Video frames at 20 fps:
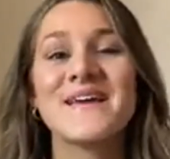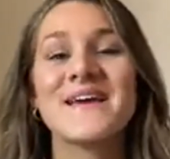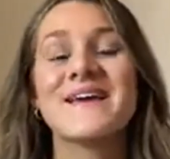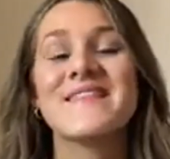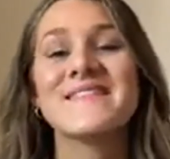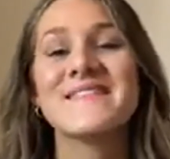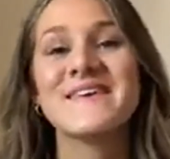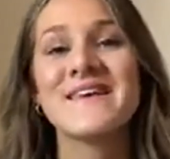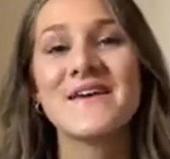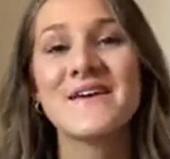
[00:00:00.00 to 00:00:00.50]

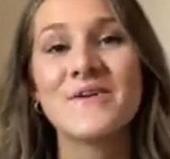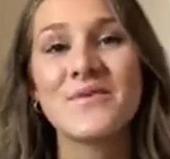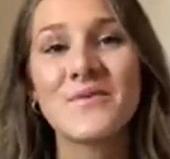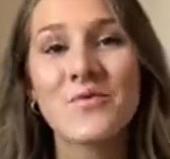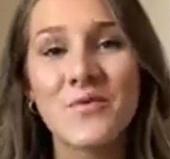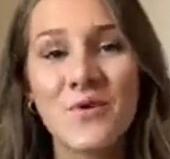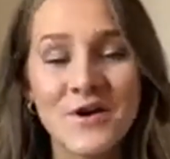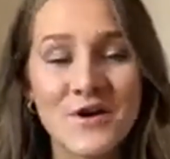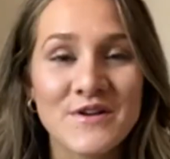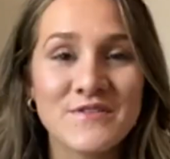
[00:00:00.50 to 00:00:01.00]
and the
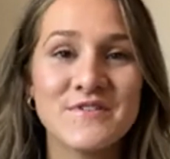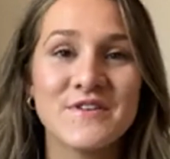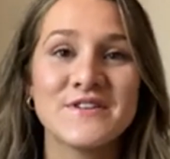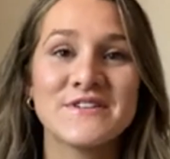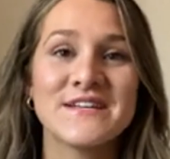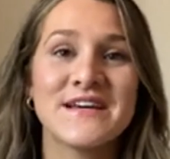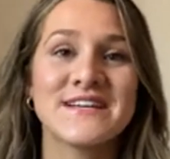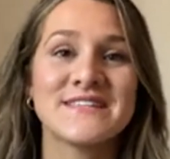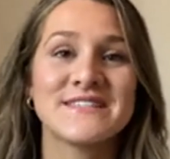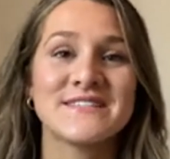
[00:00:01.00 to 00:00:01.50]
word of your
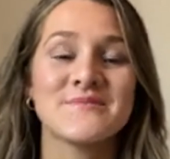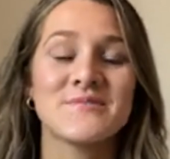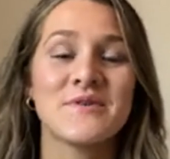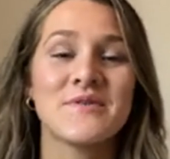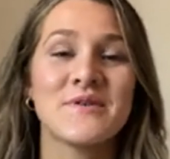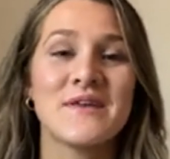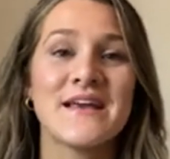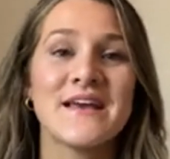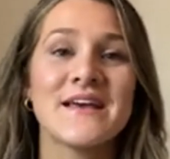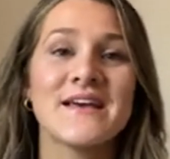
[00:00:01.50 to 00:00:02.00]

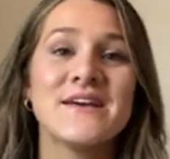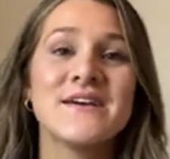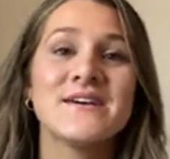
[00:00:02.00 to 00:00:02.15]
testimony.